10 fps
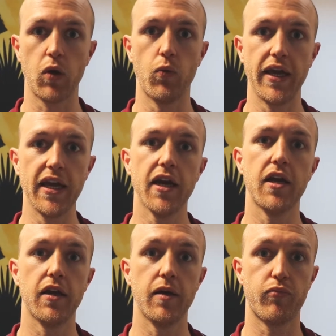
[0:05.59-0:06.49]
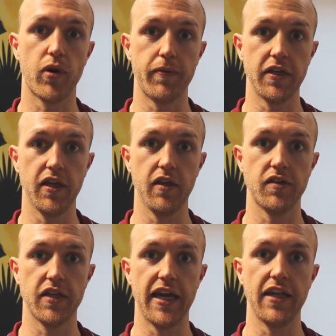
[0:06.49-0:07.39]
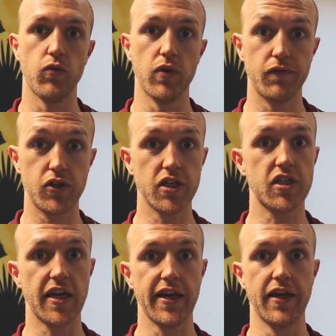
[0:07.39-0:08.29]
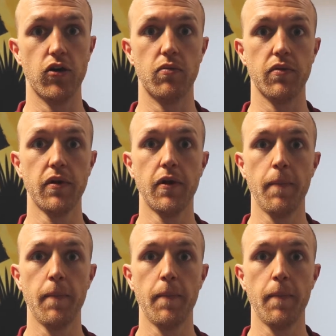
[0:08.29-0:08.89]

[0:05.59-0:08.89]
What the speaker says: We're here at a property today that we've just taken on.